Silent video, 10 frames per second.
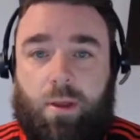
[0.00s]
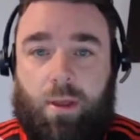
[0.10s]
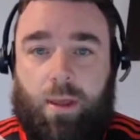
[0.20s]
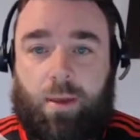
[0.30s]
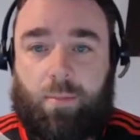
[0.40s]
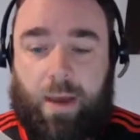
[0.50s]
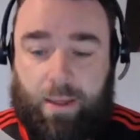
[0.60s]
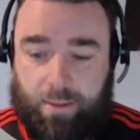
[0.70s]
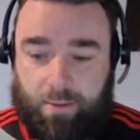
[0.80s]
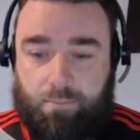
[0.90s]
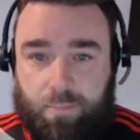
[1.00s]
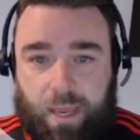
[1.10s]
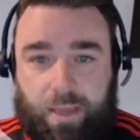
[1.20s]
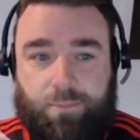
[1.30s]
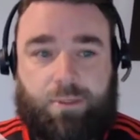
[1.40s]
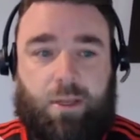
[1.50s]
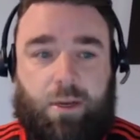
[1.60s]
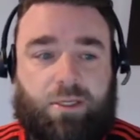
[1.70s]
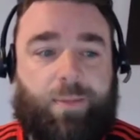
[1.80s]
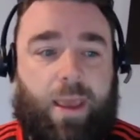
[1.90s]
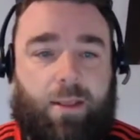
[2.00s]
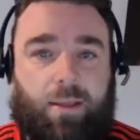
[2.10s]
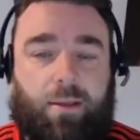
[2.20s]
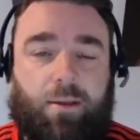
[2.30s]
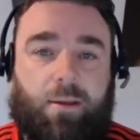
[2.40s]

at the times that are expected